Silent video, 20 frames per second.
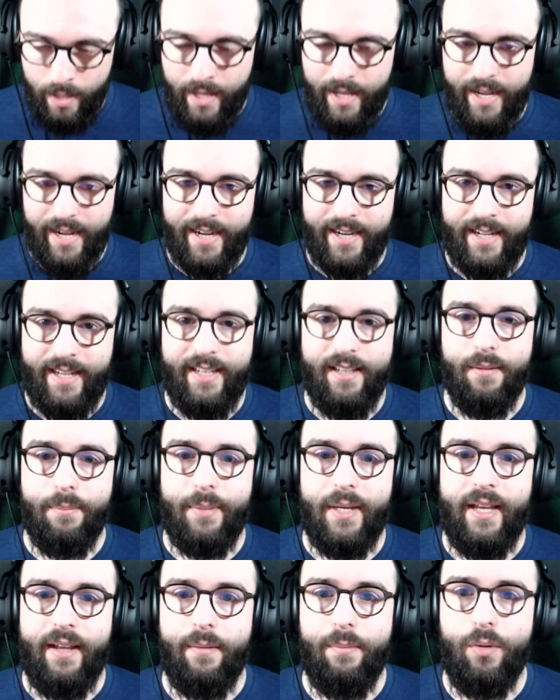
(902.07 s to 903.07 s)
and he'll
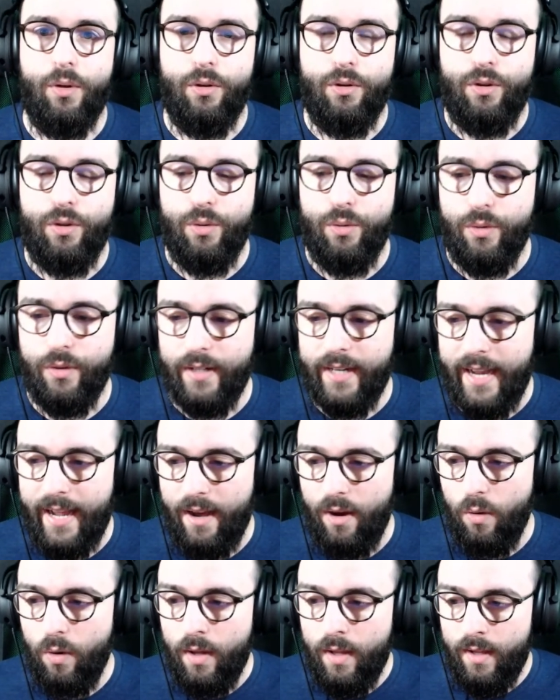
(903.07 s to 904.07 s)
be able to
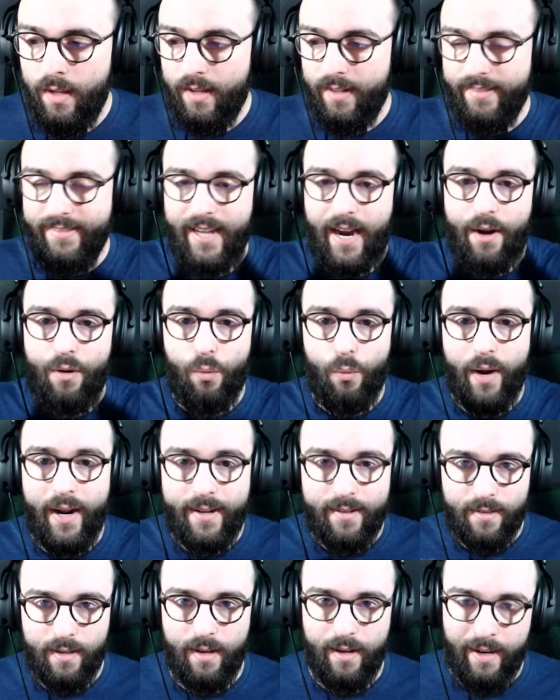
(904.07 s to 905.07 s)
now
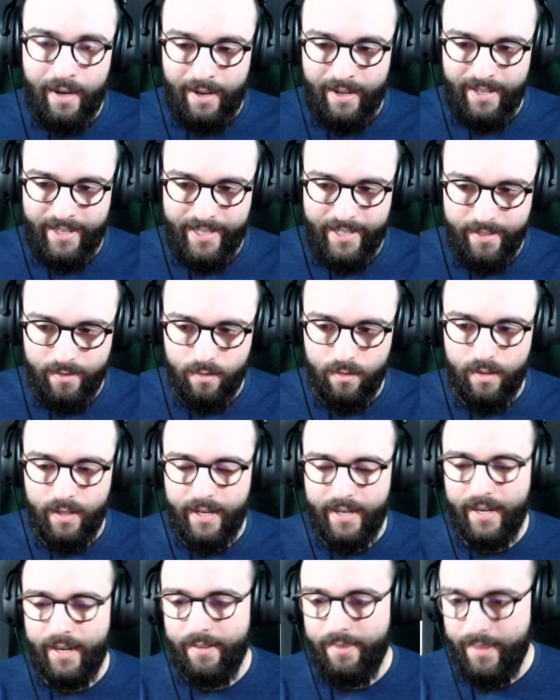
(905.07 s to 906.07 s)
direct heal,
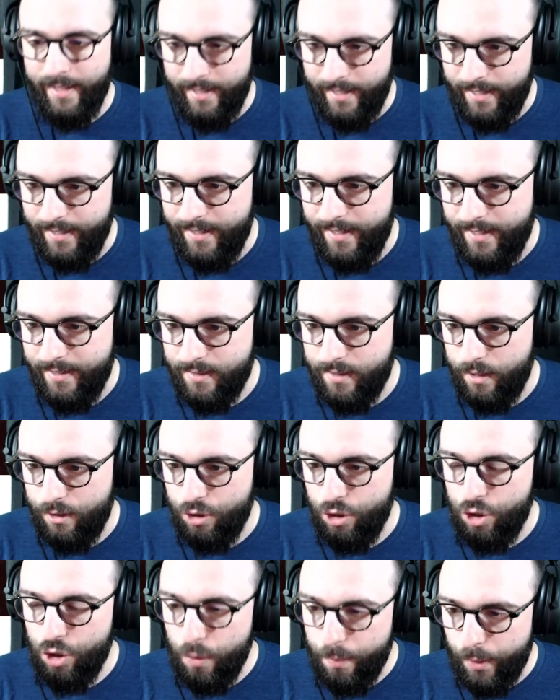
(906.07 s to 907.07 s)
and I think it is
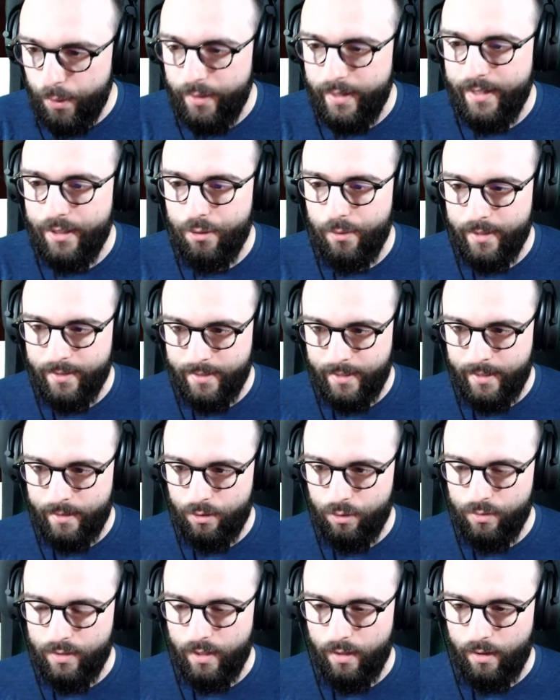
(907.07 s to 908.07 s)
super interesting
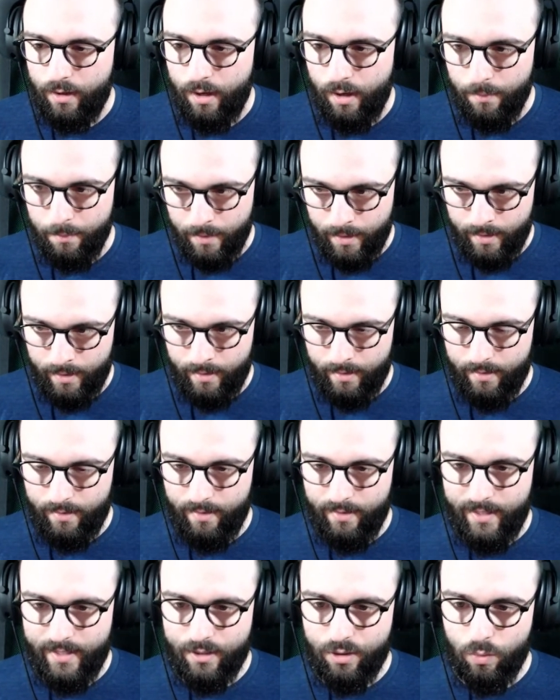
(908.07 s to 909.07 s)
to see a comp
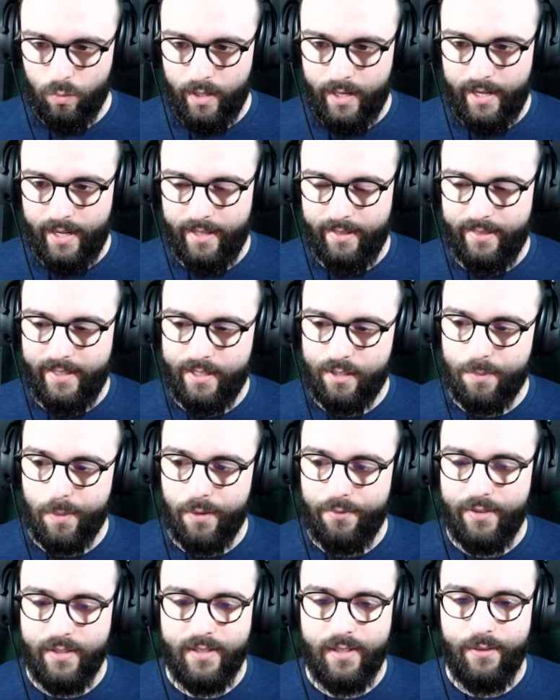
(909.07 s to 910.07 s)
this way, and this
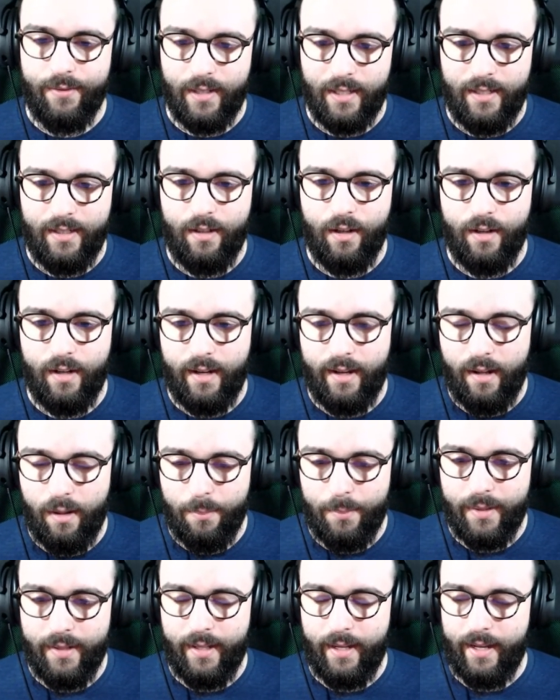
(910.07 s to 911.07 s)
buff is definitely gonna
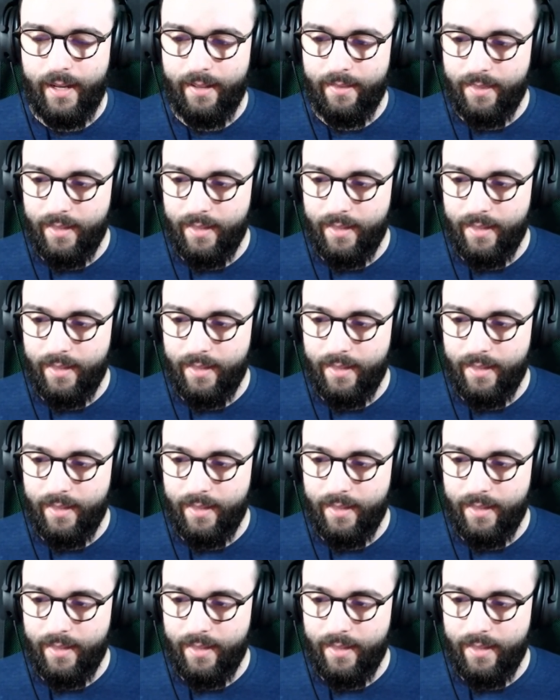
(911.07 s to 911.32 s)
help it.